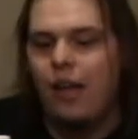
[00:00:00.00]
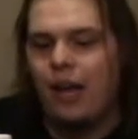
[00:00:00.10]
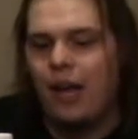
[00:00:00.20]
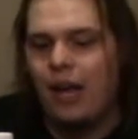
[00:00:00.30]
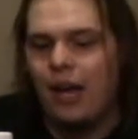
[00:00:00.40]

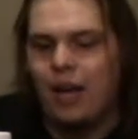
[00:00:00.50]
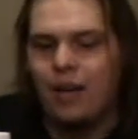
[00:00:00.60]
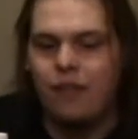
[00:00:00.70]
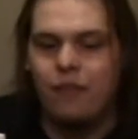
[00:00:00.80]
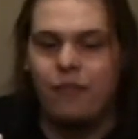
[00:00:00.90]

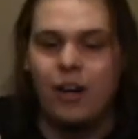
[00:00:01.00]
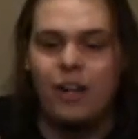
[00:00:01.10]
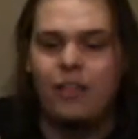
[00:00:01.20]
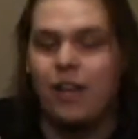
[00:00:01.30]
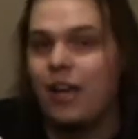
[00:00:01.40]
and the
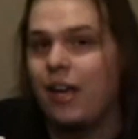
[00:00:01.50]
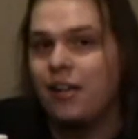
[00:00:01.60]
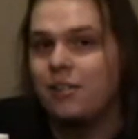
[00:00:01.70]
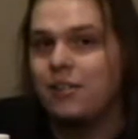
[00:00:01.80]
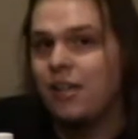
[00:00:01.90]
funny thing
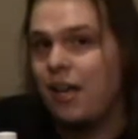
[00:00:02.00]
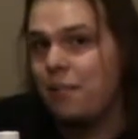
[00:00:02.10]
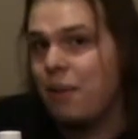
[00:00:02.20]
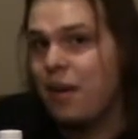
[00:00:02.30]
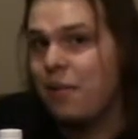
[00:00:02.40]
is, it
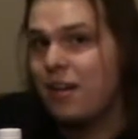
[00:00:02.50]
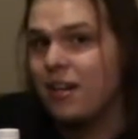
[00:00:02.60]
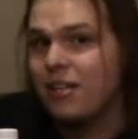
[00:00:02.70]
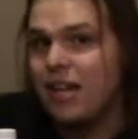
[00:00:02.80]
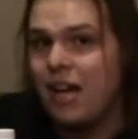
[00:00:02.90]
may be an
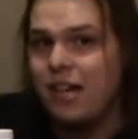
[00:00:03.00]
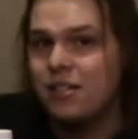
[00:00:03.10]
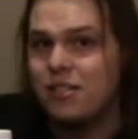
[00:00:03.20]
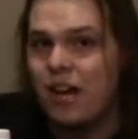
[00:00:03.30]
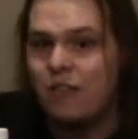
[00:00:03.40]
Italian
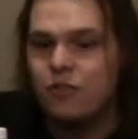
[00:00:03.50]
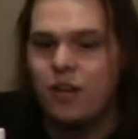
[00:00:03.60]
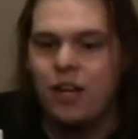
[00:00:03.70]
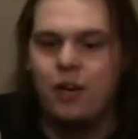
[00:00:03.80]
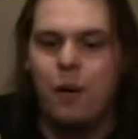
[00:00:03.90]
soft
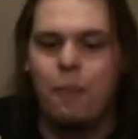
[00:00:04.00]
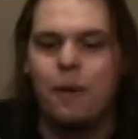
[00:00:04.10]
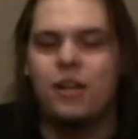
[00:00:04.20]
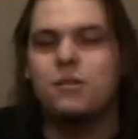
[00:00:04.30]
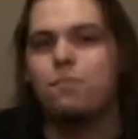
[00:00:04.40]
drink,
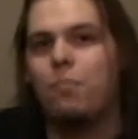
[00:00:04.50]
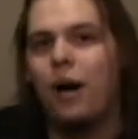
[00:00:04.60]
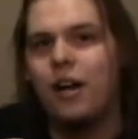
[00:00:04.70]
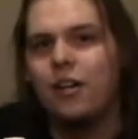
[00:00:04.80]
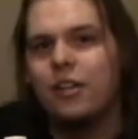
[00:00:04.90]
but it's
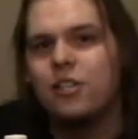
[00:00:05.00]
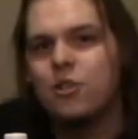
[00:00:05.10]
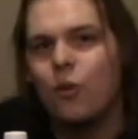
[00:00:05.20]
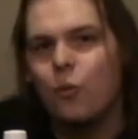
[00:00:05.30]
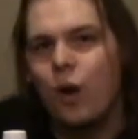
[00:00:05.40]
bottled in
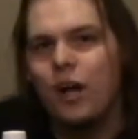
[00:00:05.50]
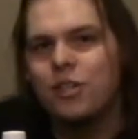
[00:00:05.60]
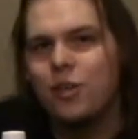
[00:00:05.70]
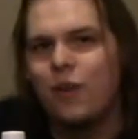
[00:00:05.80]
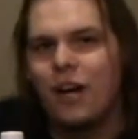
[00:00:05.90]

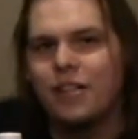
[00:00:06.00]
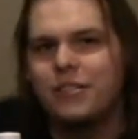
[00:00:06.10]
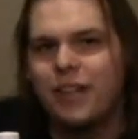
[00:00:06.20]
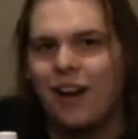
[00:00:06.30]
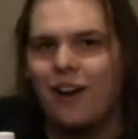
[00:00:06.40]
Toronto,
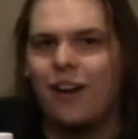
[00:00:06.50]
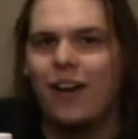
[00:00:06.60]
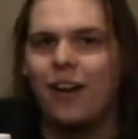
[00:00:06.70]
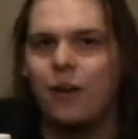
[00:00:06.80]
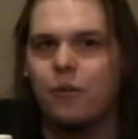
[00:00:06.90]

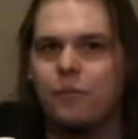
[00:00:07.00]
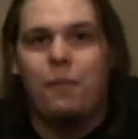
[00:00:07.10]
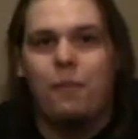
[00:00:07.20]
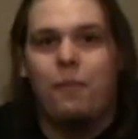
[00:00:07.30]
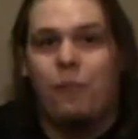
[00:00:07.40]
Ontario.
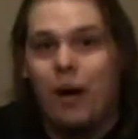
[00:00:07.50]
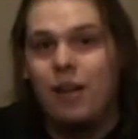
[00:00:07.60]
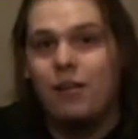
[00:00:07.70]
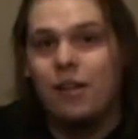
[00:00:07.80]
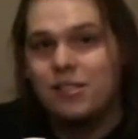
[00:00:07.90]

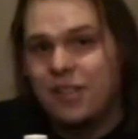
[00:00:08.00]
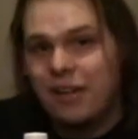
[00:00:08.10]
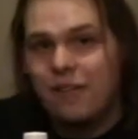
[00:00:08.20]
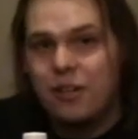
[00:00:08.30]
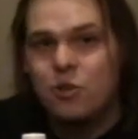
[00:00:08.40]
Well, let's
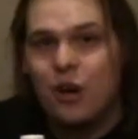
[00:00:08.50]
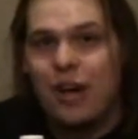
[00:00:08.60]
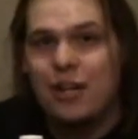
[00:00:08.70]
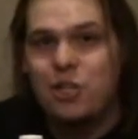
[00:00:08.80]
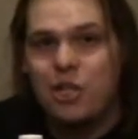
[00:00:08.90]
give it a
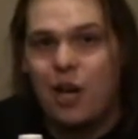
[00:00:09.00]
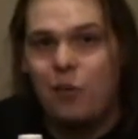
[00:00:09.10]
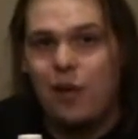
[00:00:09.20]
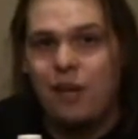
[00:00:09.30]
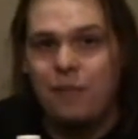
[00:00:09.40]
try, shall
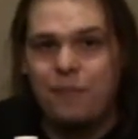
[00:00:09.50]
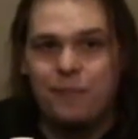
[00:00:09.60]
we?